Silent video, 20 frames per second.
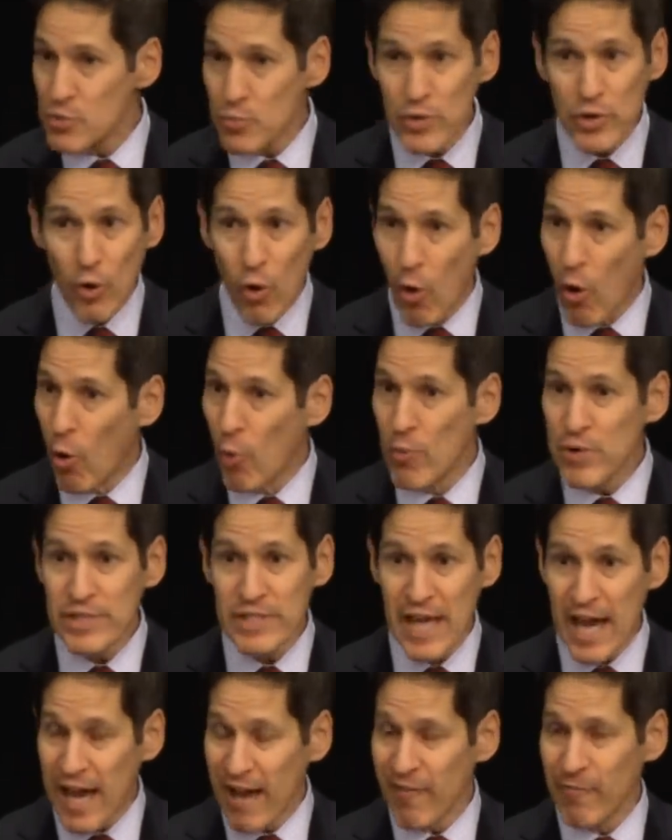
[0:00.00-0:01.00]
we always
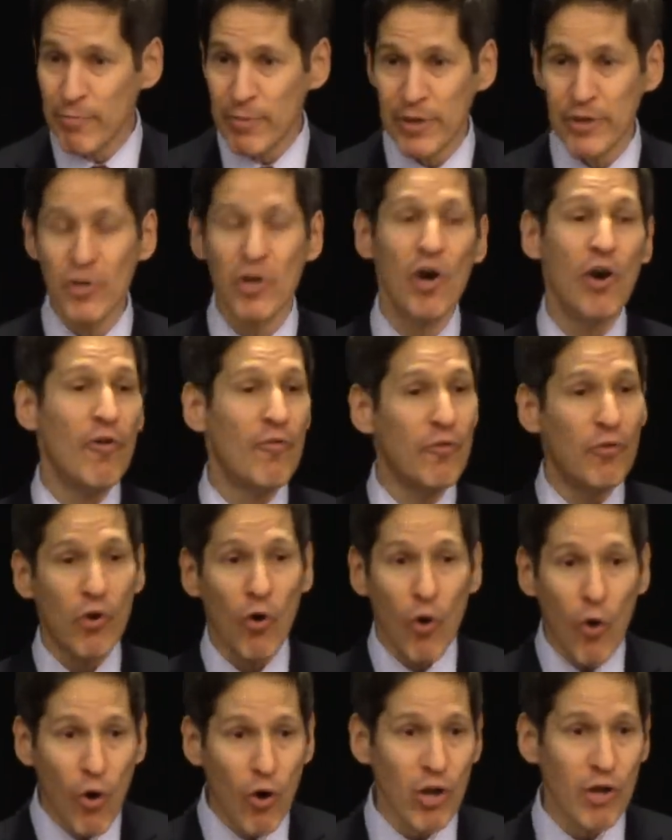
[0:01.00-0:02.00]
have been for
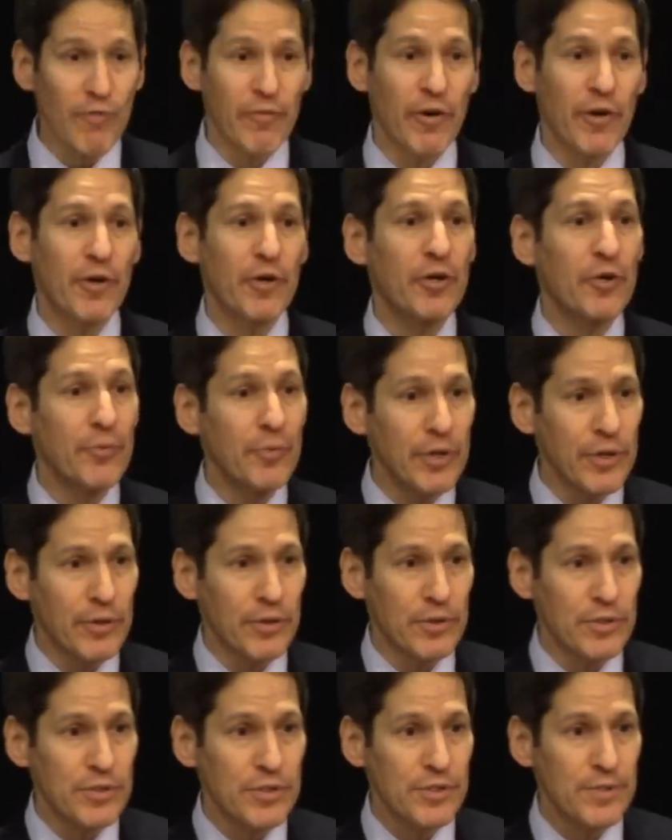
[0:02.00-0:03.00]
all of our
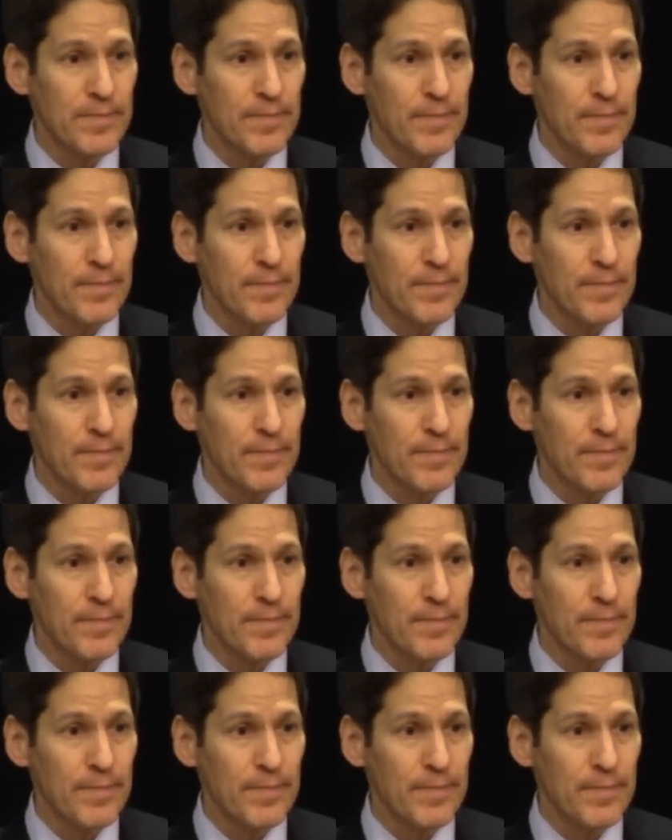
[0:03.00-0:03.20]
careers.